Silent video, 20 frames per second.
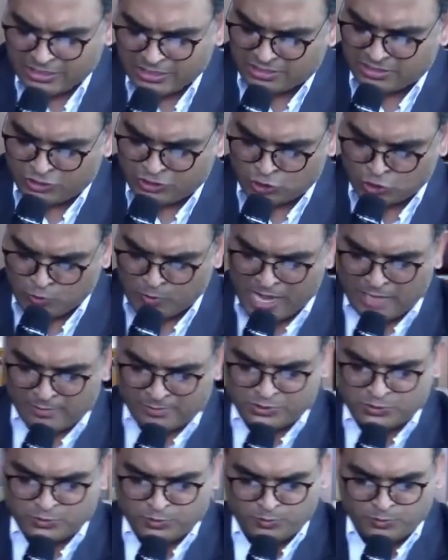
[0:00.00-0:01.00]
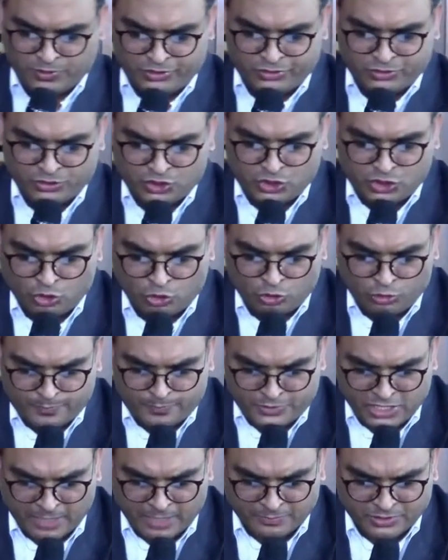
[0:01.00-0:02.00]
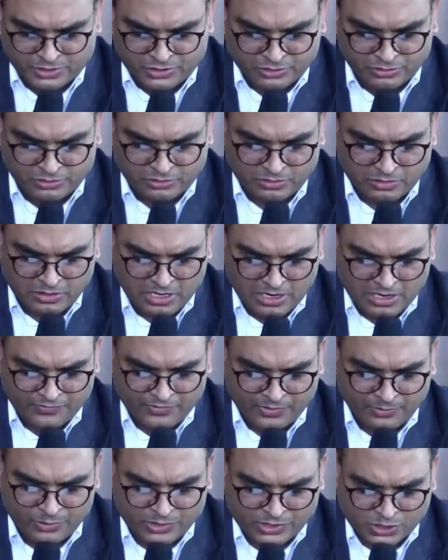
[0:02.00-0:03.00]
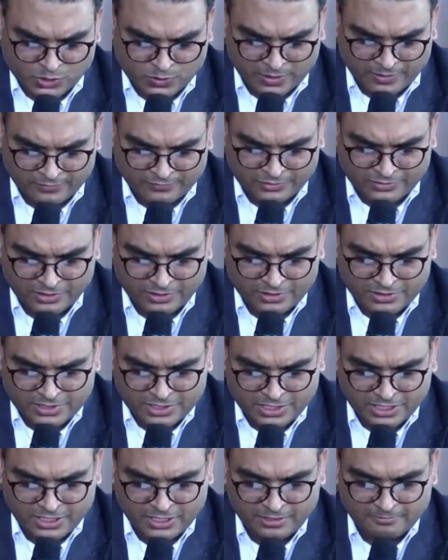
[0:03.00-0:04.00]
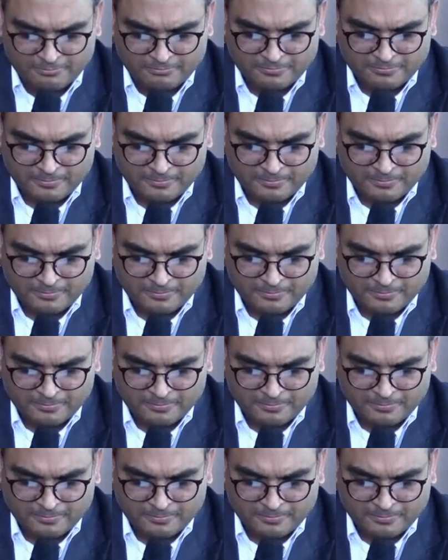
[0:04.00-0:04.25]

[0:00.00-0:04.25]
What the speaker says: Turn your Bibles with me to Job chapter 2 from verse 12 to 13.